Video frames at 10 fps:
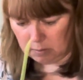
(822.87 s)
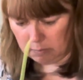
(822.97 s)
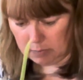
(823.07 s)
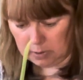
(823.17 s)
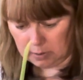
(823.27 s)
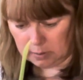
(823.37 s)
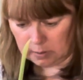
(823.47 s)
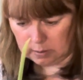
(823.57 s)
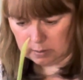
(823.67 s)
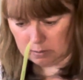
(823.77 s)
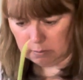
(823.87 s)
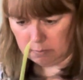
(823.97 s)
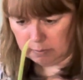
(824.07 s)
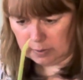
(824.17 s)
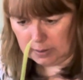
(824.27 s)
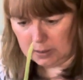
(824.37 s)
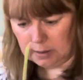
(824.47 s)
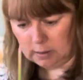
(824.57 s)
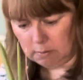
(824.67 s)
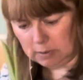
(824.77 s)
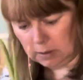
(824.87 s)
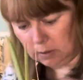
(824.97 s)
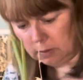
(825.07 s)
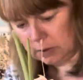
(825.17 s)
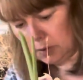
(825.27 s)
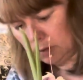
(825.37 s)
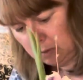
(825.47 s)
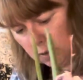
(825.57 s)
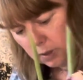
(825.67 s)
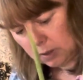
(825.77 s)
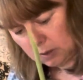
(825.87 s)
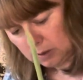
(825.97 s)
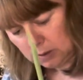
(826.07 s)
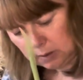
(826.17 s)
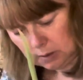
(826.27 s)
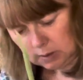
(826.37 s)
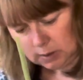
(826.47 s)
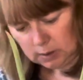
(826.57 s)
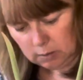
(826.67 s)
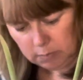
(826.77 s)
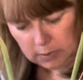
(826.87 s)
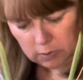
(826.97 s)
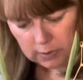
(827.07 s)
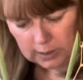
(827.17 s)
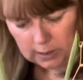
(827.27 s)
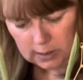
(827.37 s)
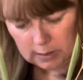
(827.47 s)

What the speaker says: But hopefully, with a good soak, he'll be okay.